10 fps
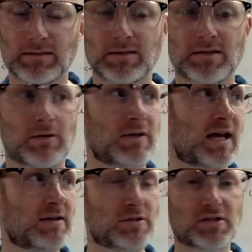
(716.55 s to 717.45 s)
So yeah,
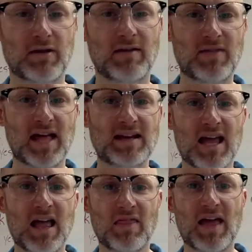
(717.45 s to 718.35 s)
you still have that
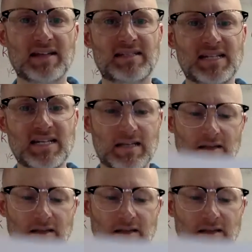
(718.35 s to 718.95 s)
D in